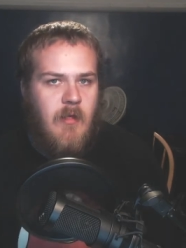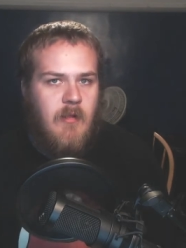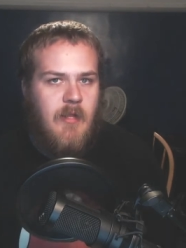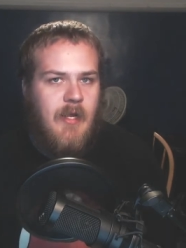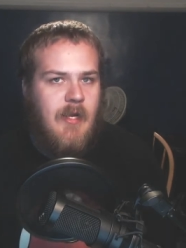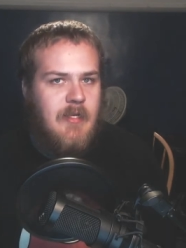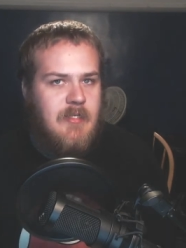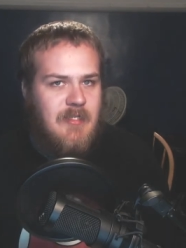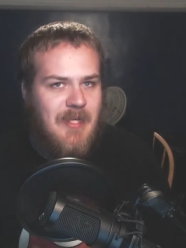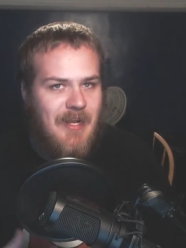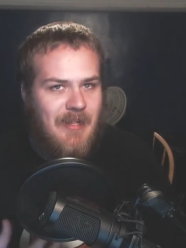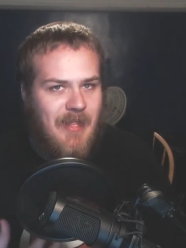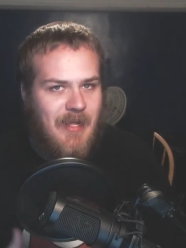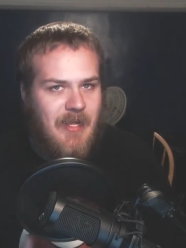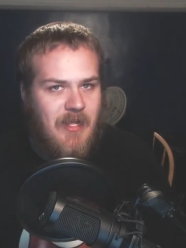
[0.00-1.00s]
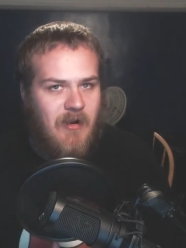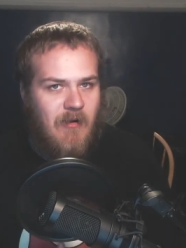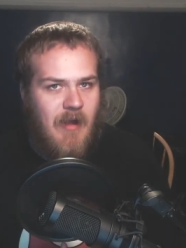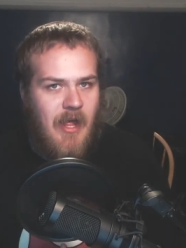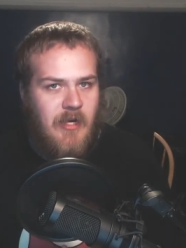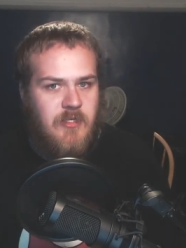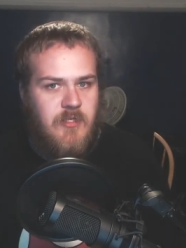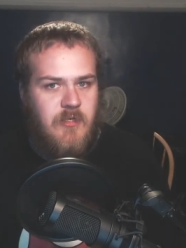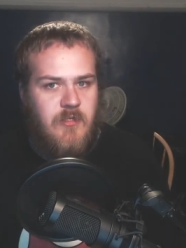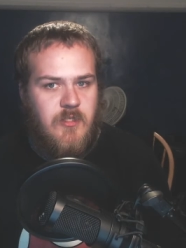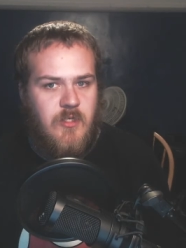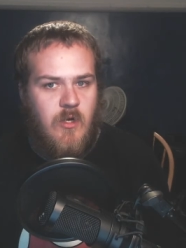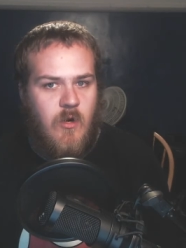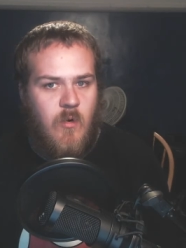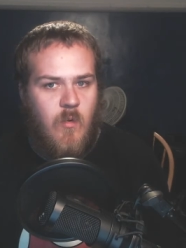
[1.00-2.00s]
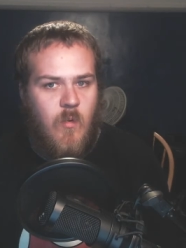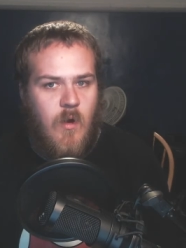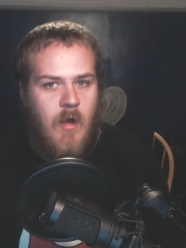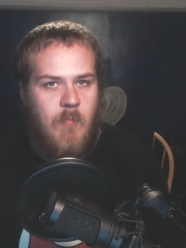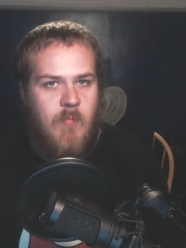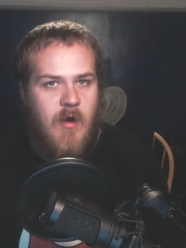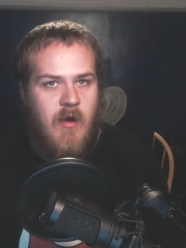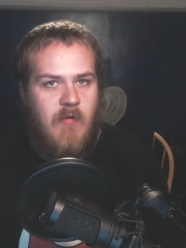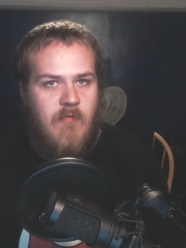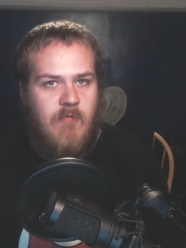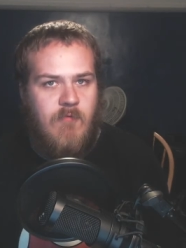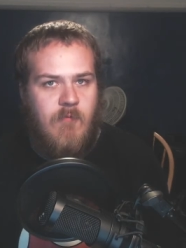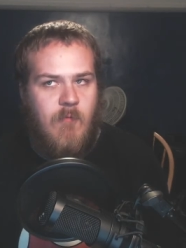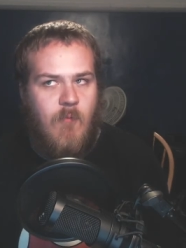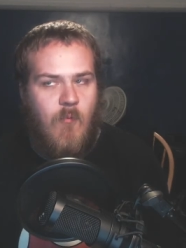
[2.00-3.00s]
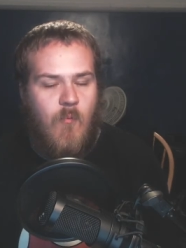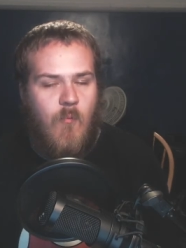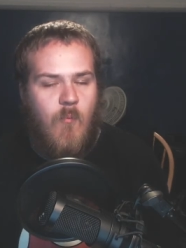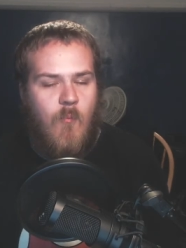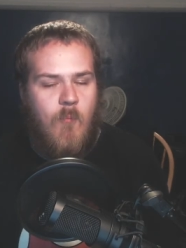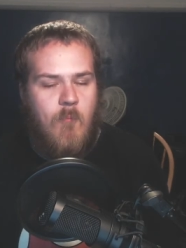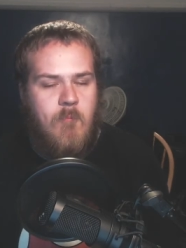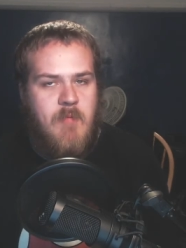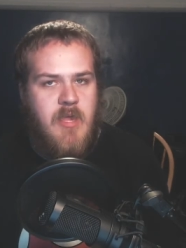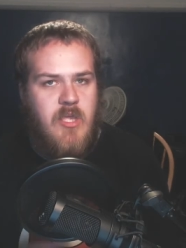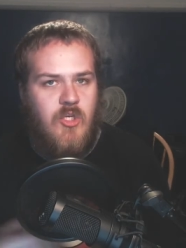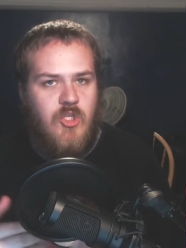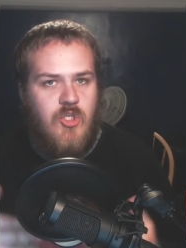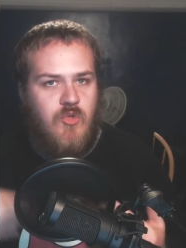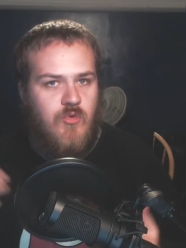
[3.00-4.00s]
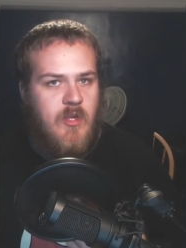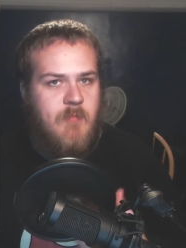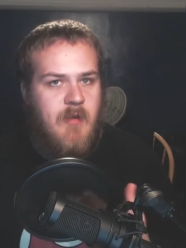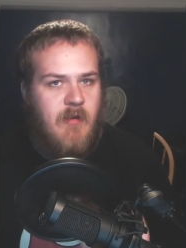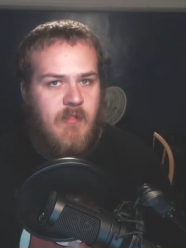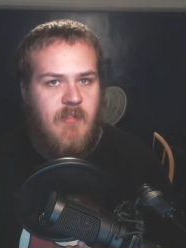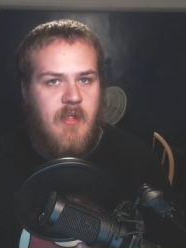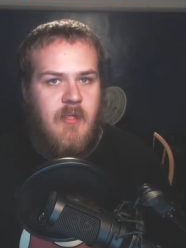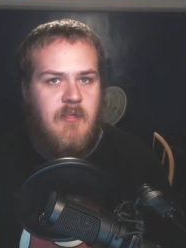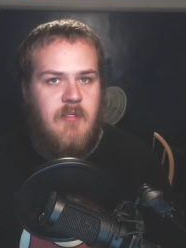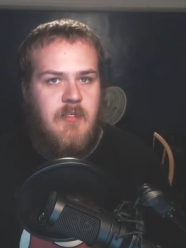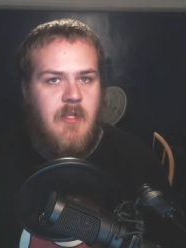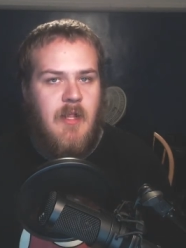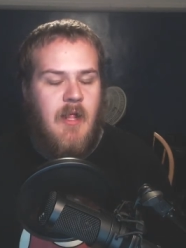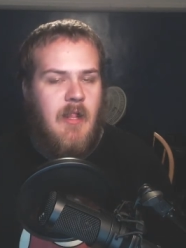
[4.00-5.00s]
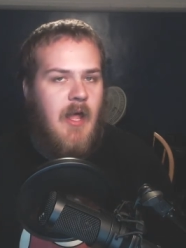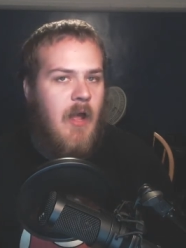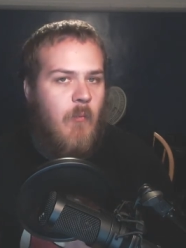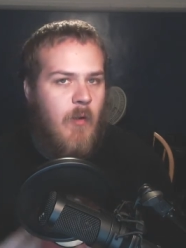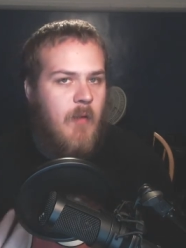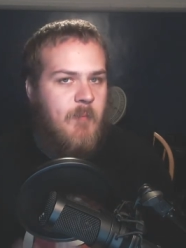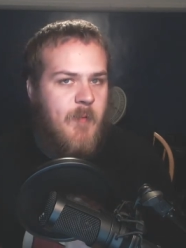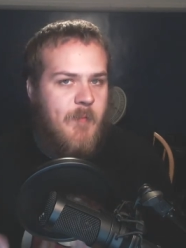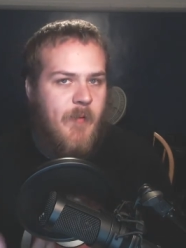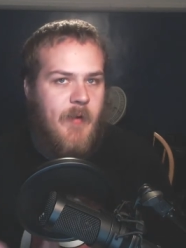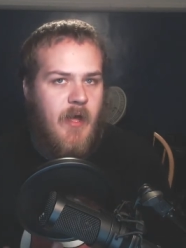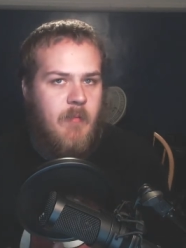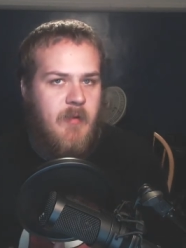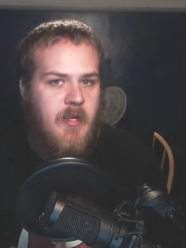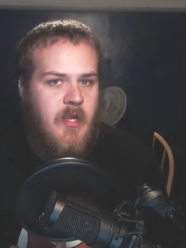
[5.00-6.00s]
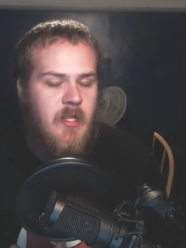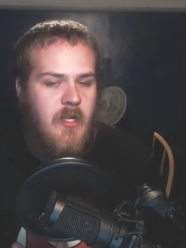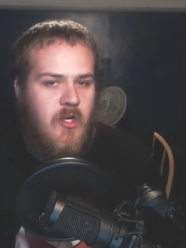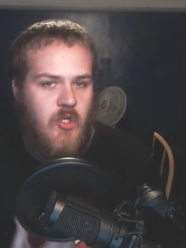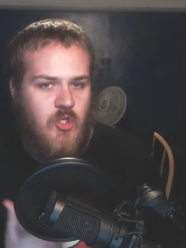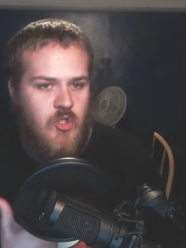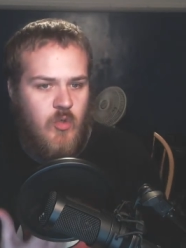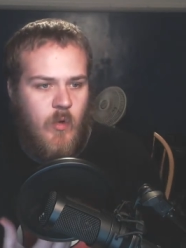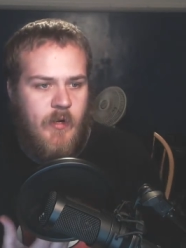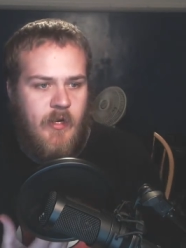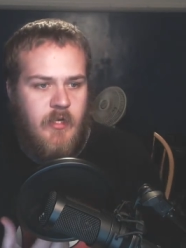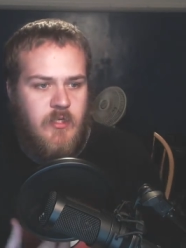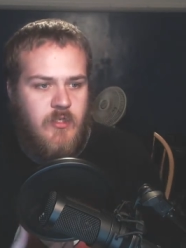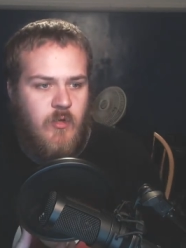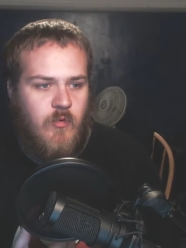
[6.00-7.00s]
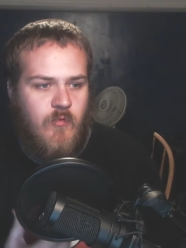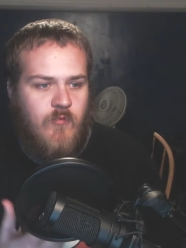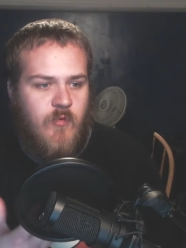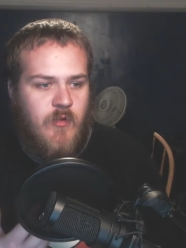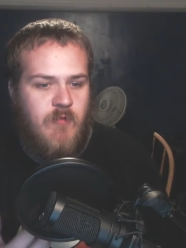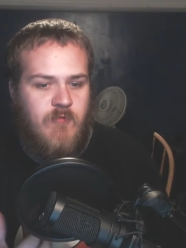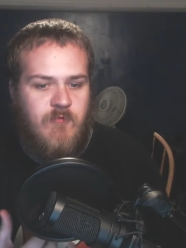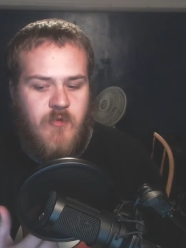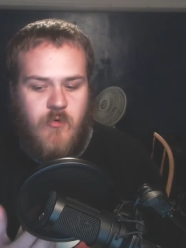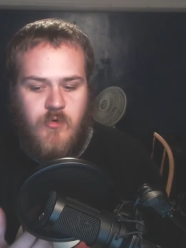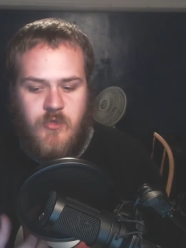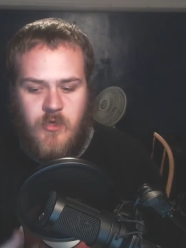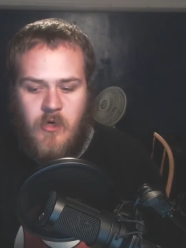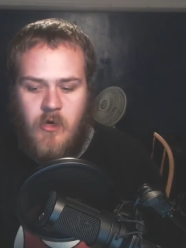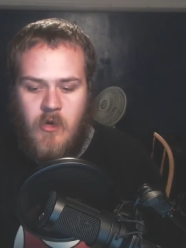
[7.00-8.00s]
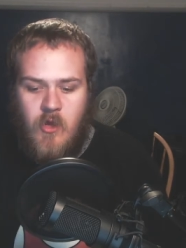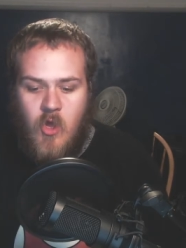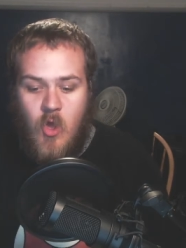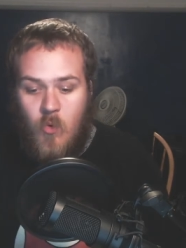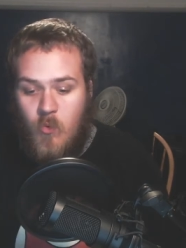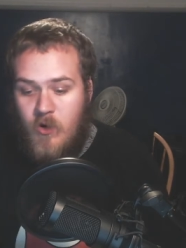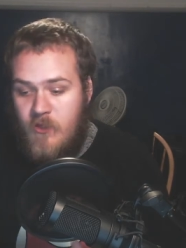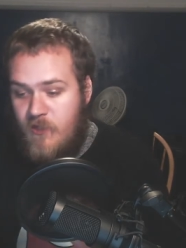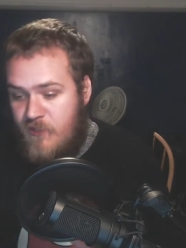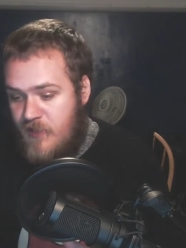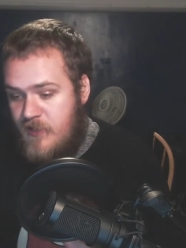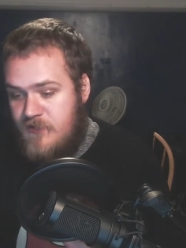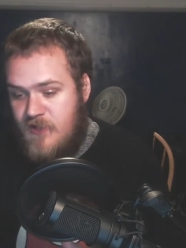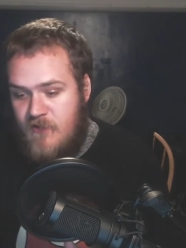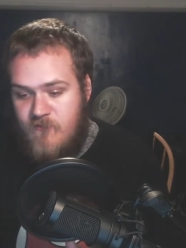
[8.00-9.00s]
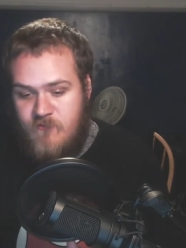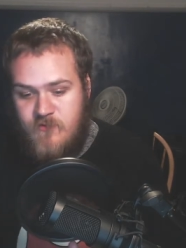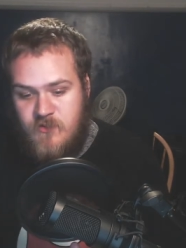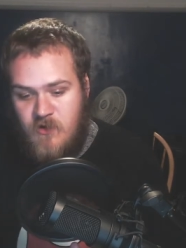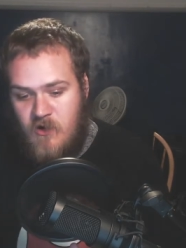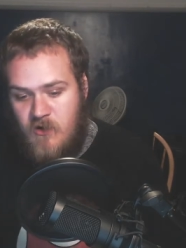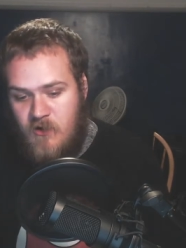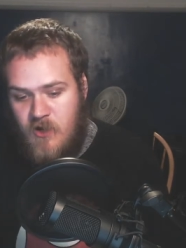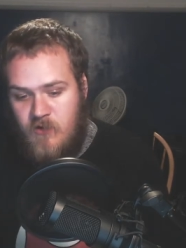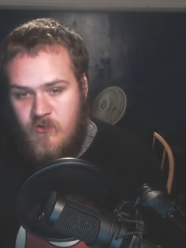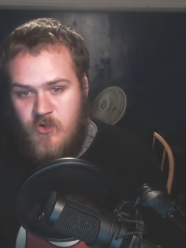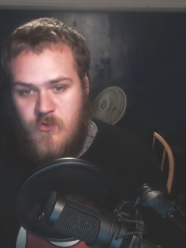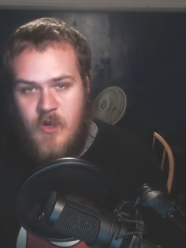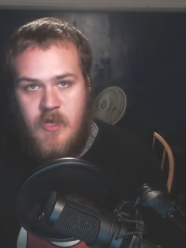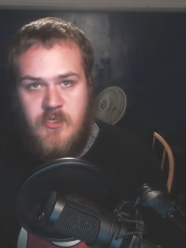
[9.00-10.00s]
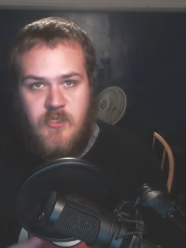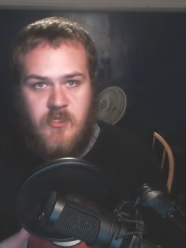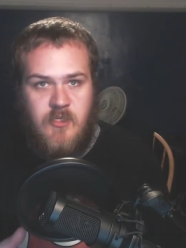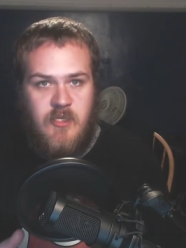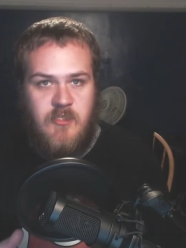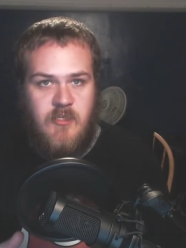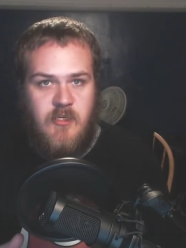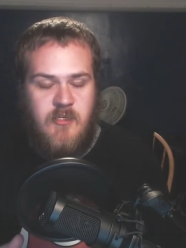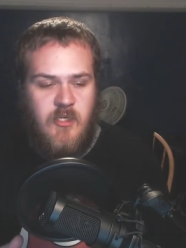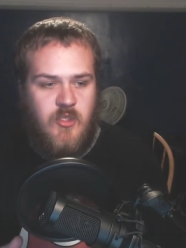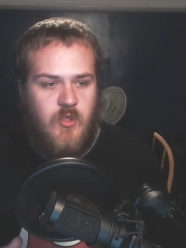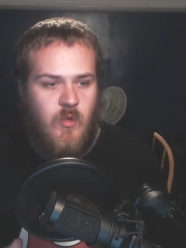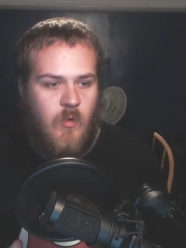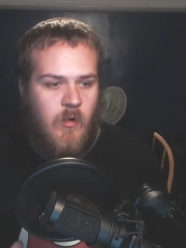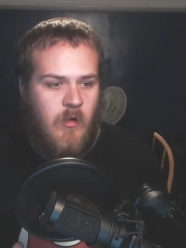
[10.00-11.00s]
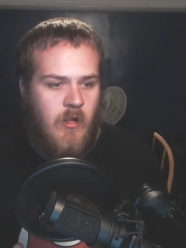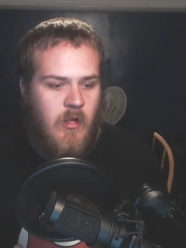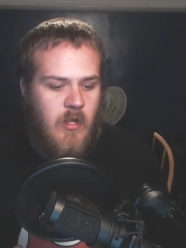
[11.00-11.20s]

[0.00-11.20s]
Like I said, I like interaction. So above me streaming things, I want people coming in and enjoying it. So for the future, one of the things I've started on, you guys suggested a Discord.